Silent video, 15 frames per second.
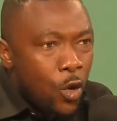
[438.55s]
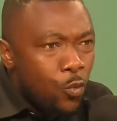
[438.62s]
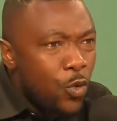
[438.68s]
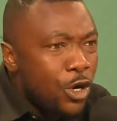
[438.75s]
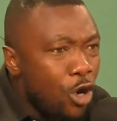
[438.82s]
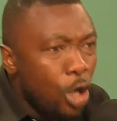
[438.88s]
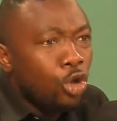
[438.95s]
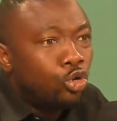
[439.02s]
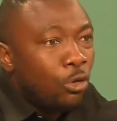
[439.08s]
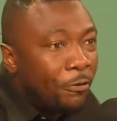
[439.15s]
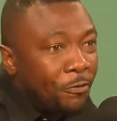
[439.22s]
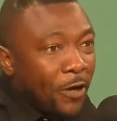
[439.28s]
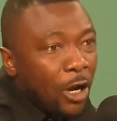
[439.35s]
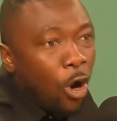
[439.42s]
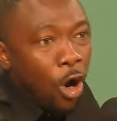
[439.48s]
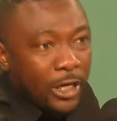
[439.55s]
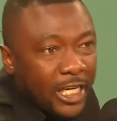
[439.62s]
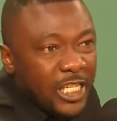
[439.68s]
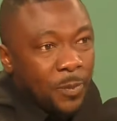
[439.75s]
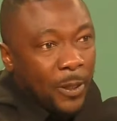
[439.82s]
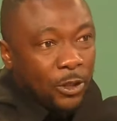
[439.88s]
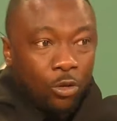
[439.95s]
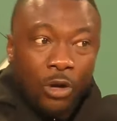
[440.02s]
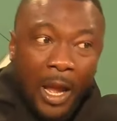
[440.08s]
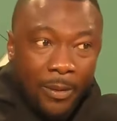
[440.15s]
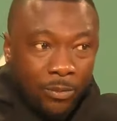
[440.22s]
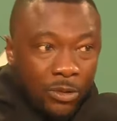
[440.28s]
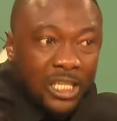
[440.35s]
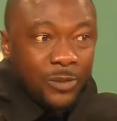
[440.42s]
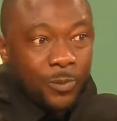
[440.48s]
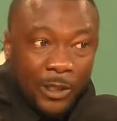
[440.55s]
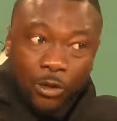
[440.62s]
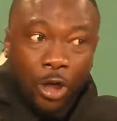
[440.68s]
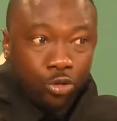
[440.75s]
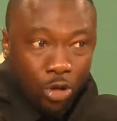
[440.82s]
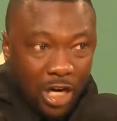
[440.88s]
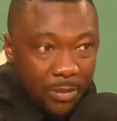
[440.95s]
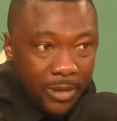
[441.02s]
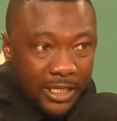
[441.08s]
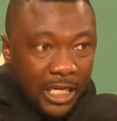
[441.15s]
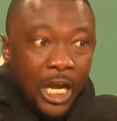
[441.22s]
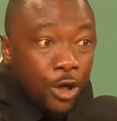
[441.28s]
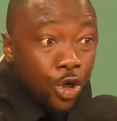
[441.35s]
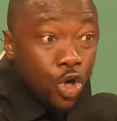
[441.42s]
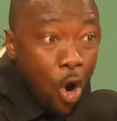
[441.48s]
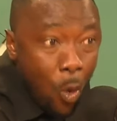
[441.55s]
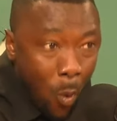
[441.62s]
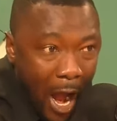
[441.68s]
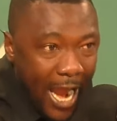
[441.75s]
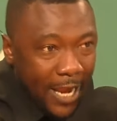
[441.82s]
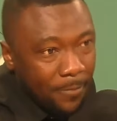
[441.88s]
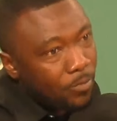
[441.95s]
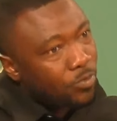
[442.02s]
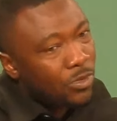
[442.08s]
We don't need to fail on this particular tournament. You know why?